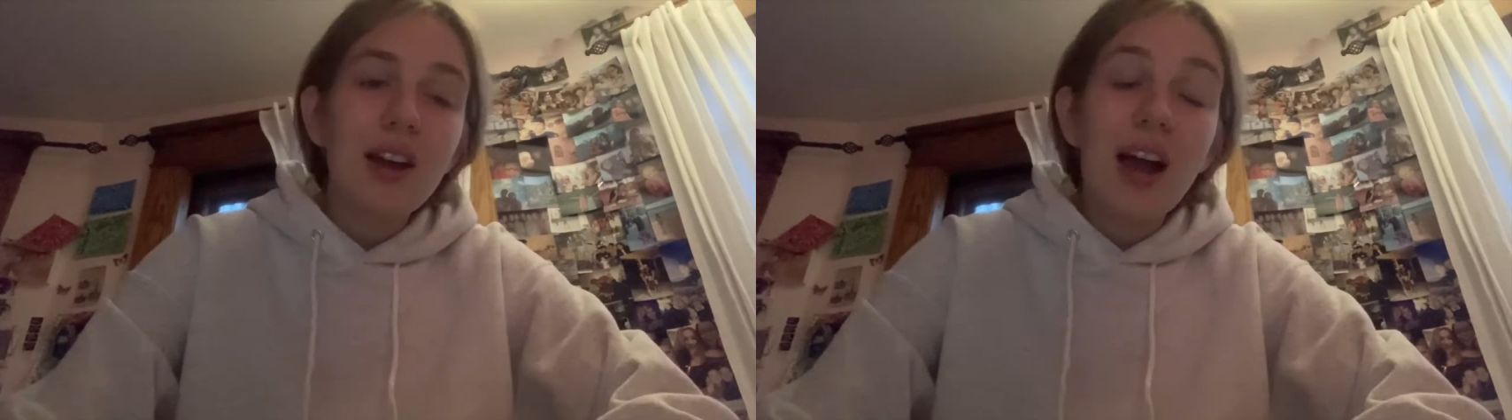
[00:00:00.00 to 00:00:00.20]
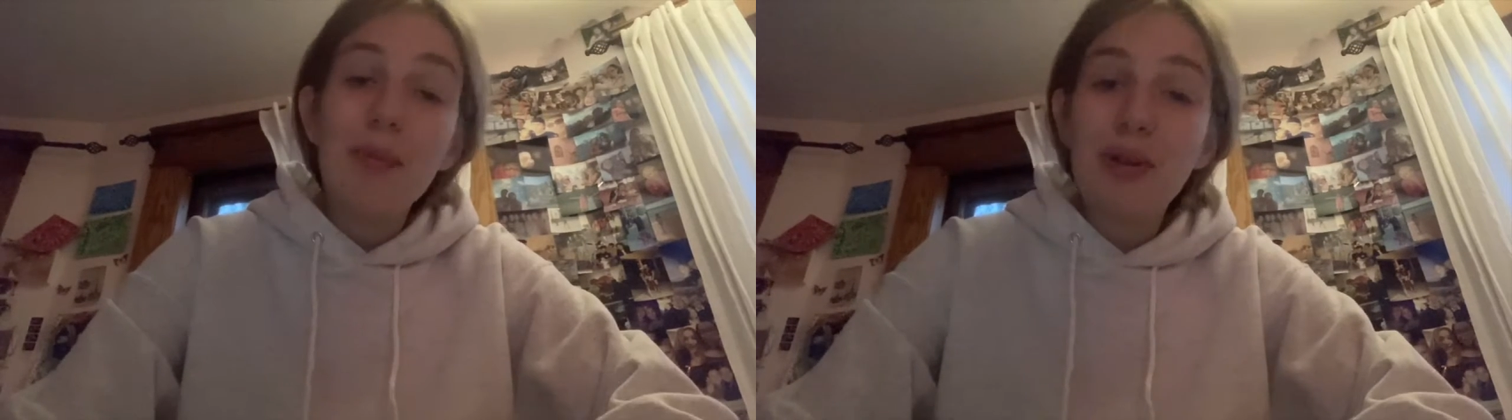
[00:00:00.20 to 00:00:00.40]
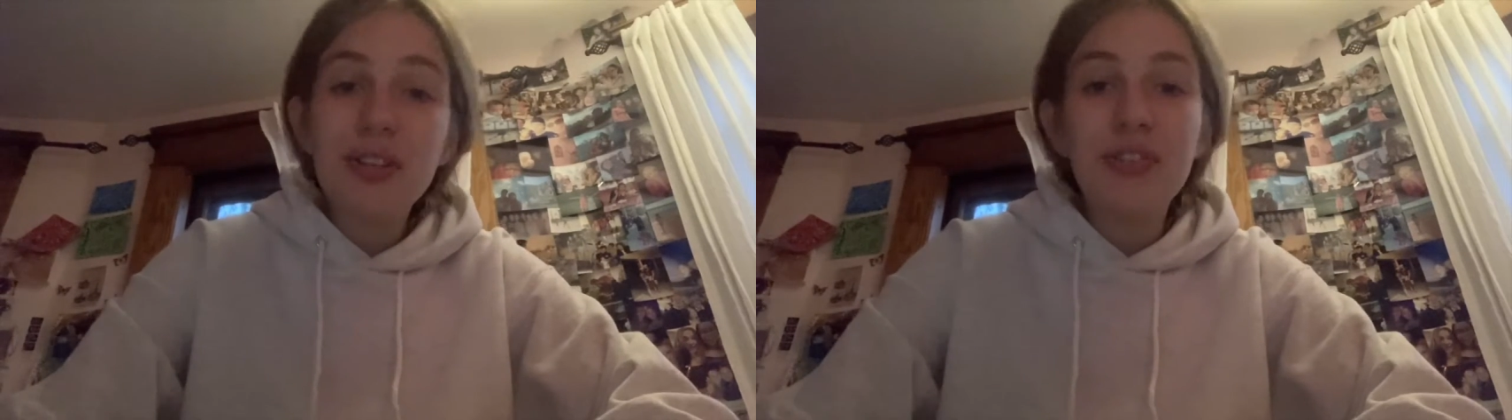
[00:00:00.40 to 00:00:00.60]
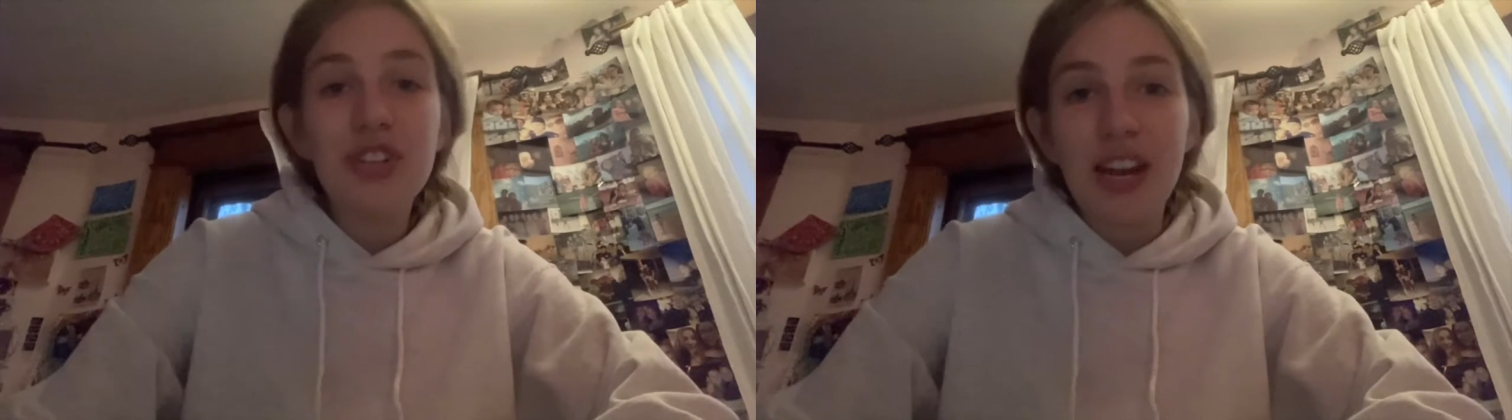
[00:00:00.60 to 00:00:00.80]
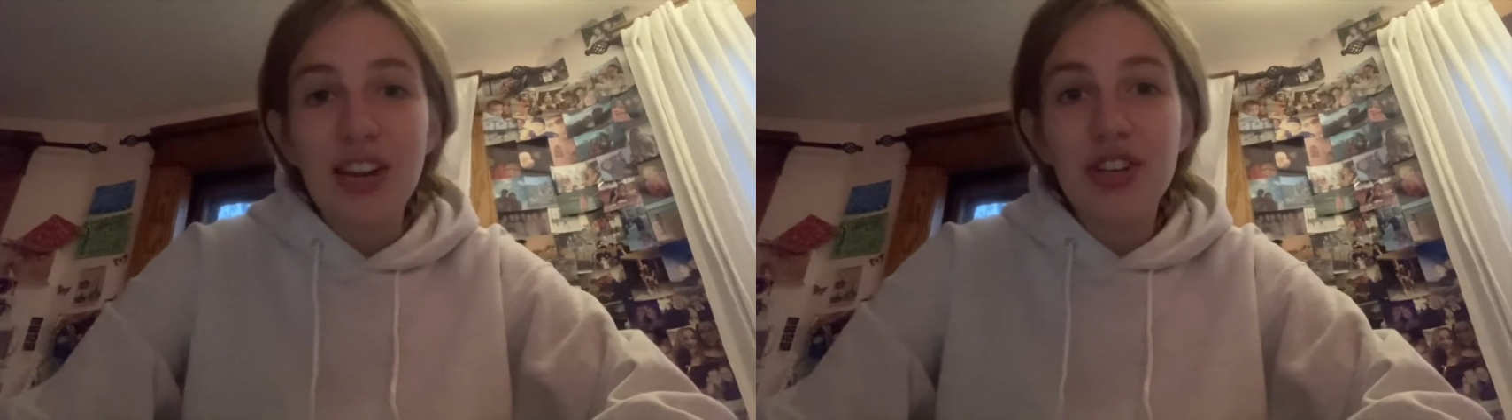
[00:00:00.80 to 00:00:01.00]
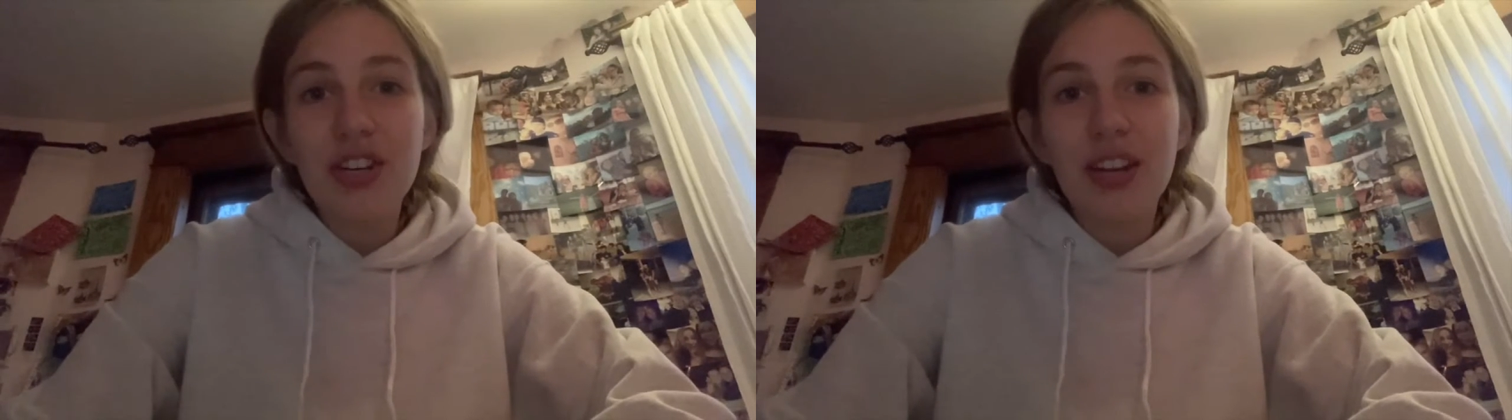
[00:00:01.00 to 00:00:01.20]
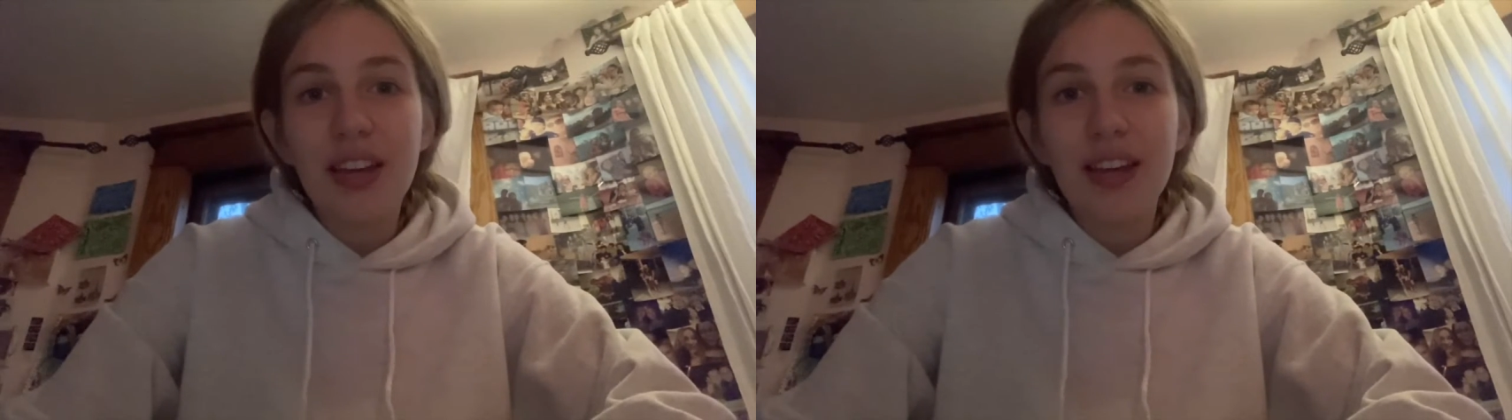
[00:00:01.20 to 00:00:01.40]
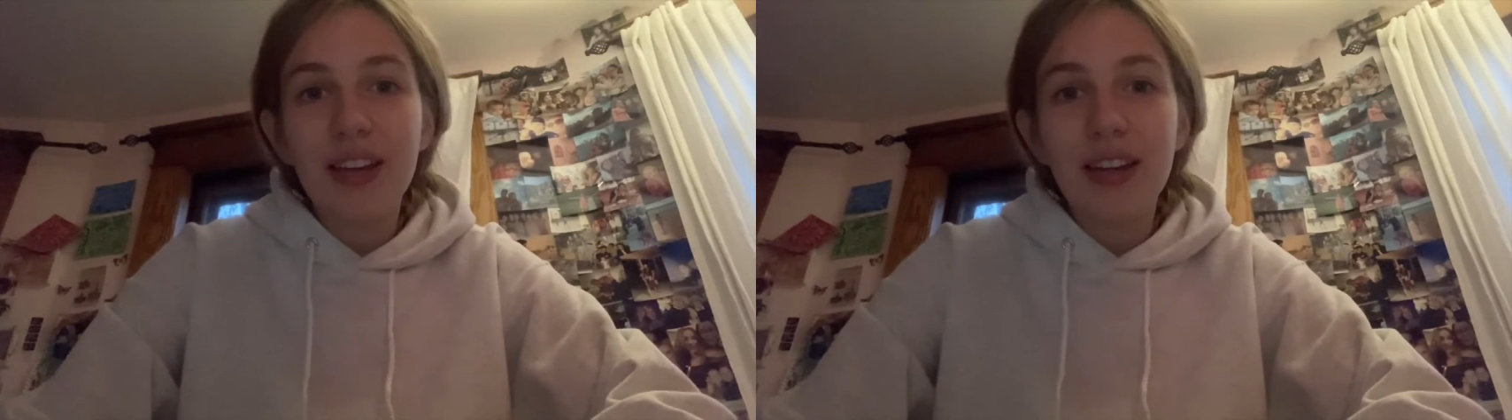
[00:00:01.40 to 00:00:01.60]
I'm also
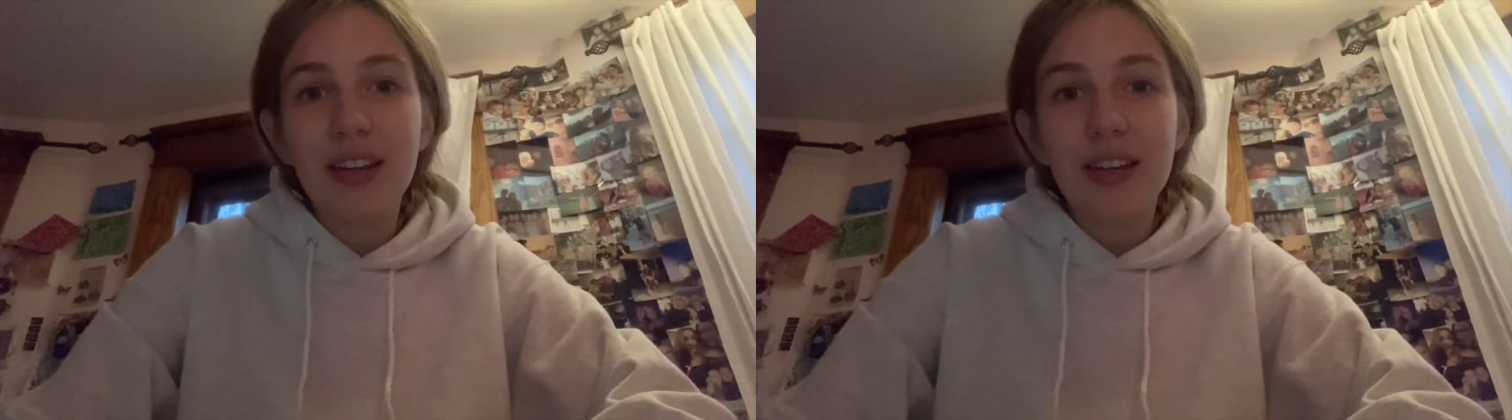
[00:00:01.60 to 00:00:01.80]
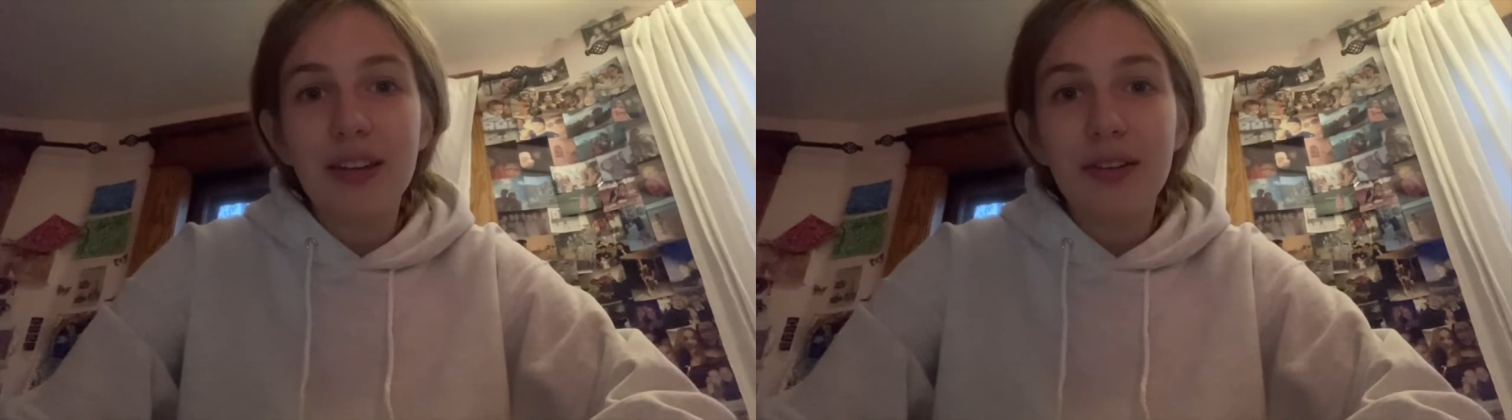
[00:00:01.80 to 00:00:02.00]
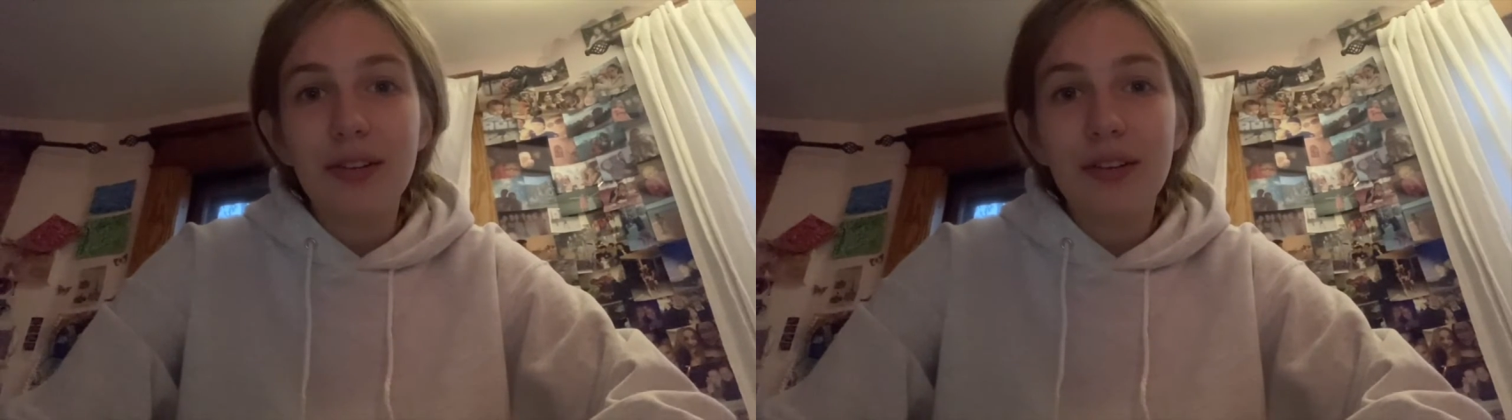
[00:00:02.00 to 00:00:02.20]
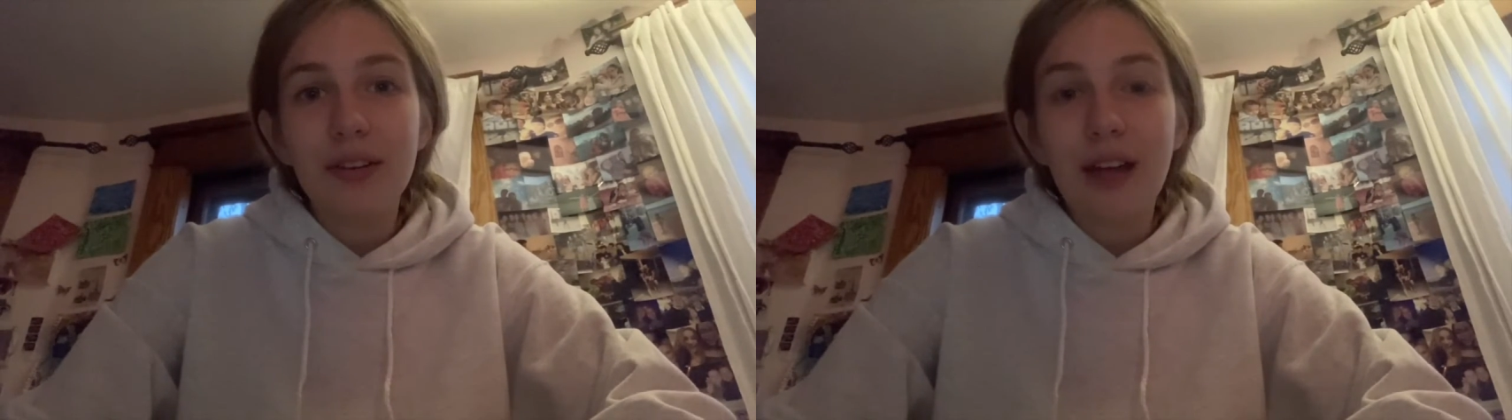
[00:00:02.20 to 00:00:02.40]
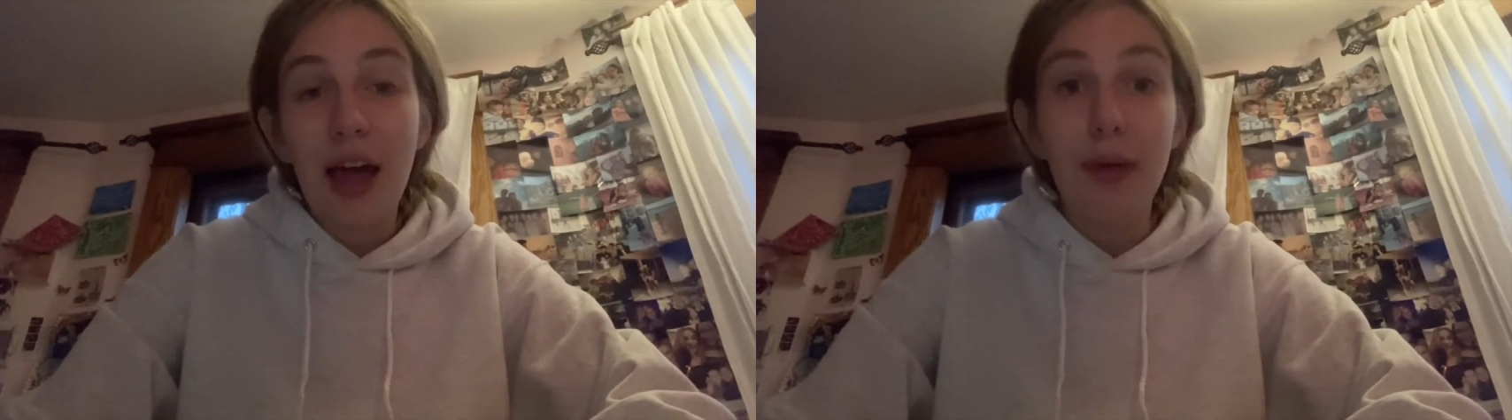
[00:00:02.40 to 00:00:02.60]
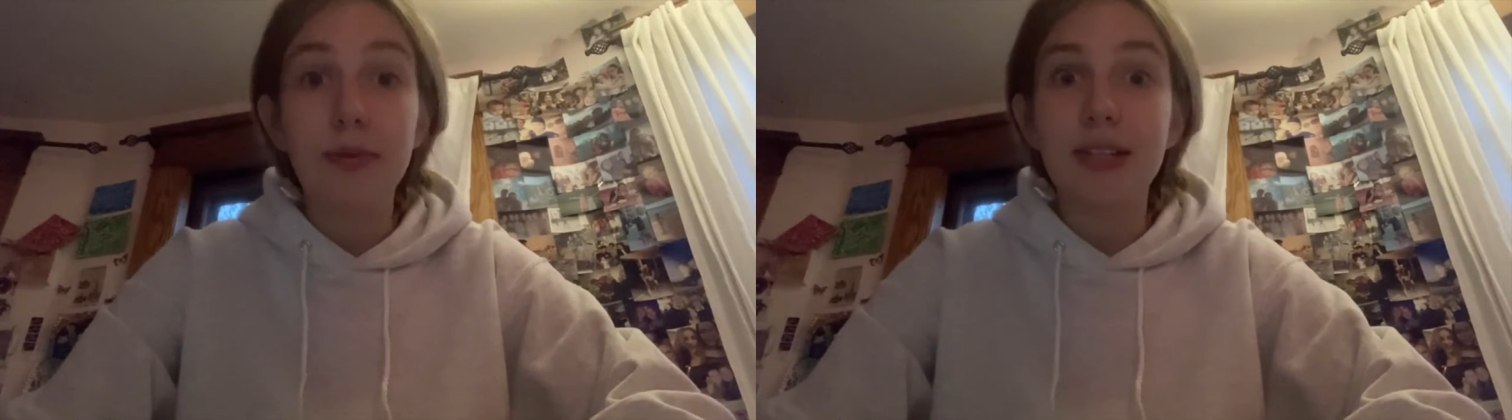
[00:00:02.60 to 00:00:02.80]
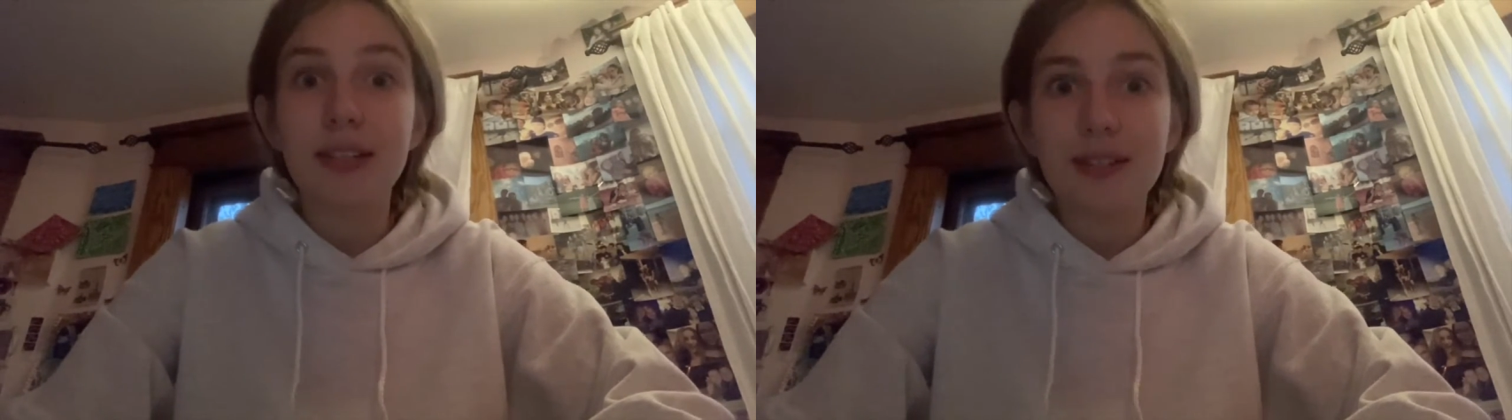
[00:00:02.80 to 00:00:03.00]
changing houses.